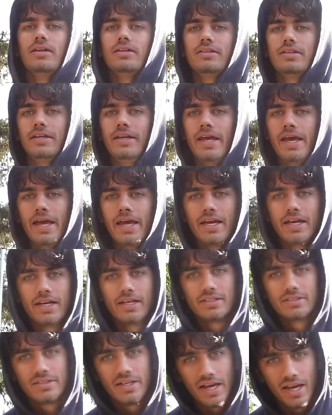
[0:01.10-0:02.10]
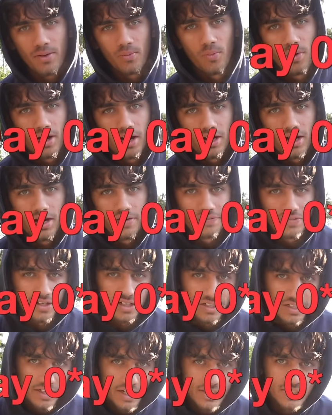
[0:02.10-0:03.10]
Today is day one of
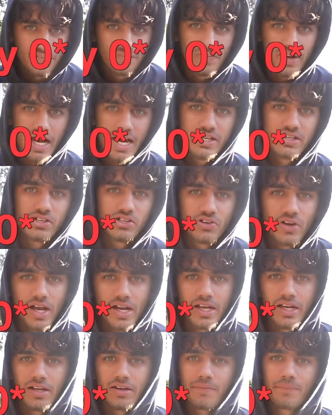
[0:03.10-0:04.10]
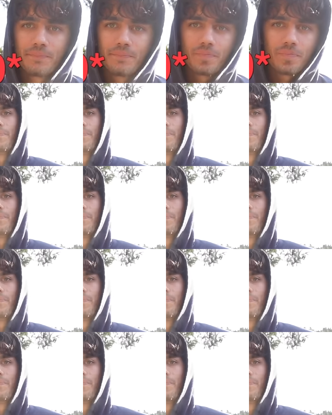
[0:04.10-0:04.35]
30 days of fascia training.